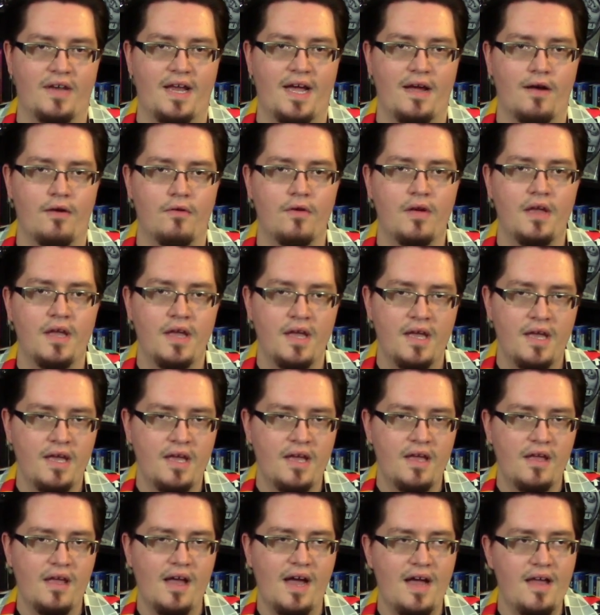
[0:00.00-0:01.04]
now.
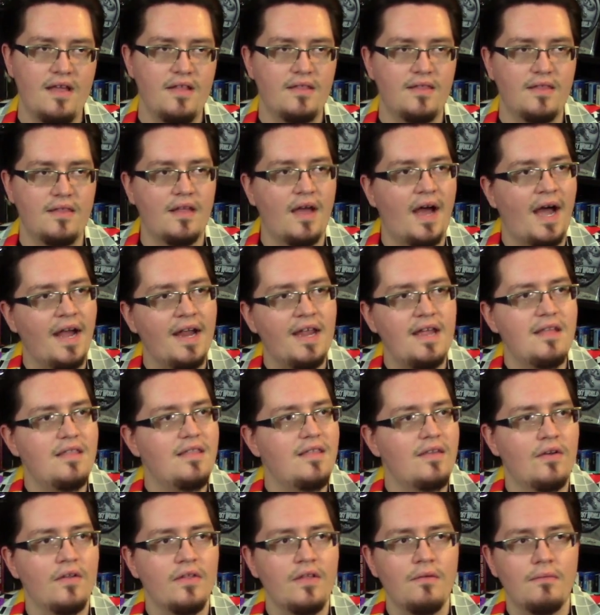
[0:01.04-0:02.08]

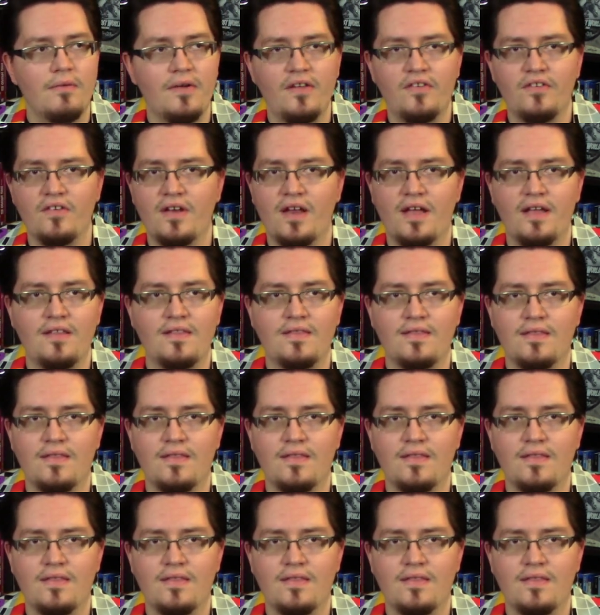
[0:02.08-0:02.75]
Here's another